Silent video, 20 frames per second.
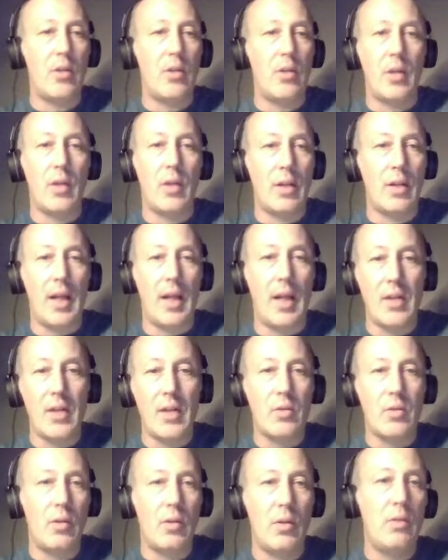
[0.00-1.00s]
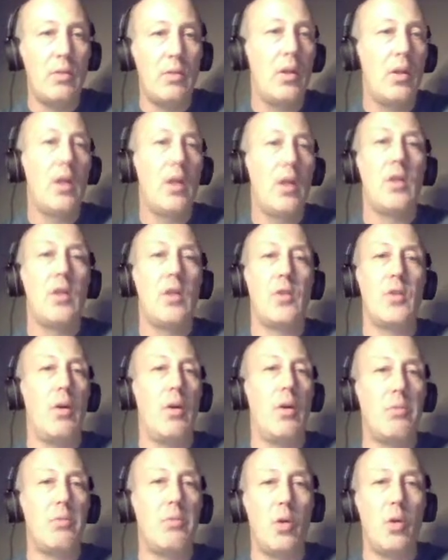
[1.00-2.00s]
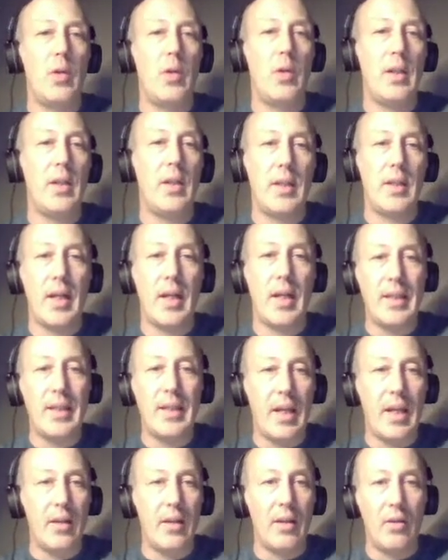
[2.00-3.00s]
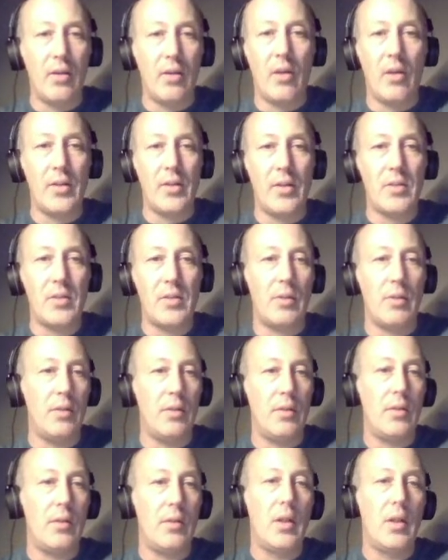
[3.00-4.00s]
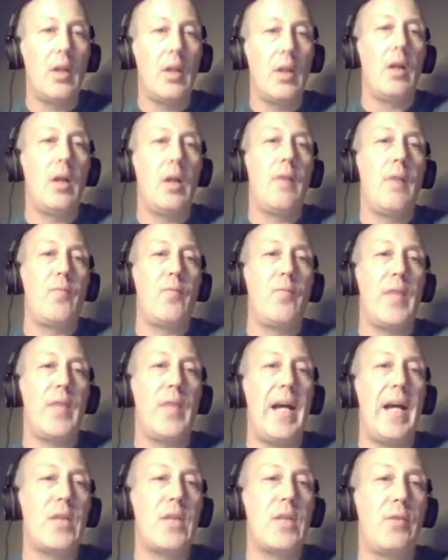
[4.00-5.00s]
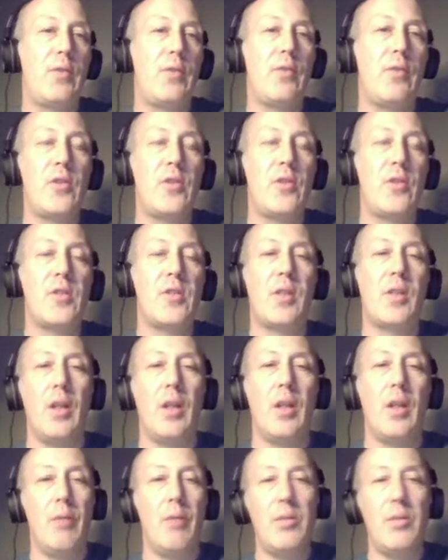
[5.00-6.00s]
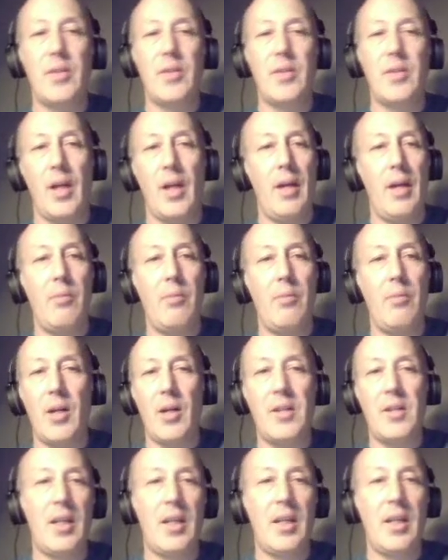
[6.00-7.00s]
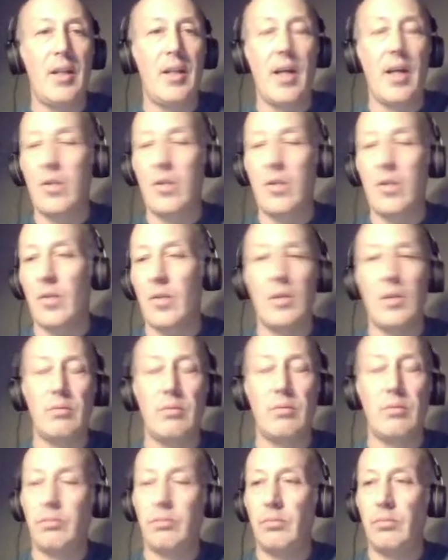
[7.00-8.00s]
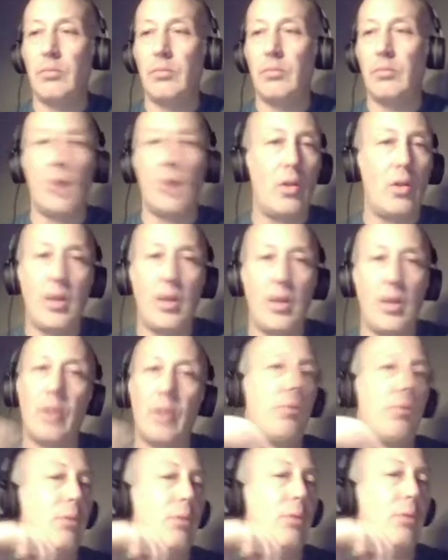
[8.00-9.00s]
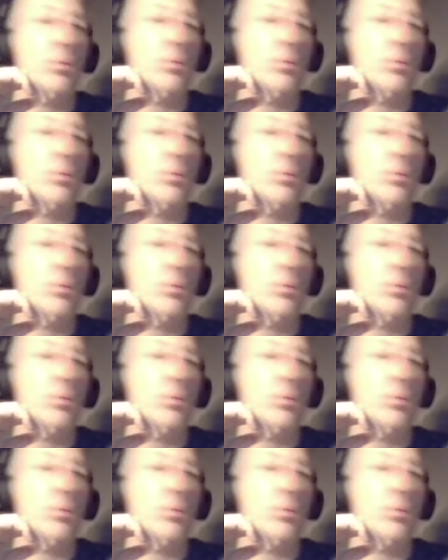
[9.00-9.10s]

the last one, so I'm going it again on this one. Nashville versus Columbus. I am not taking Nashville all year probably.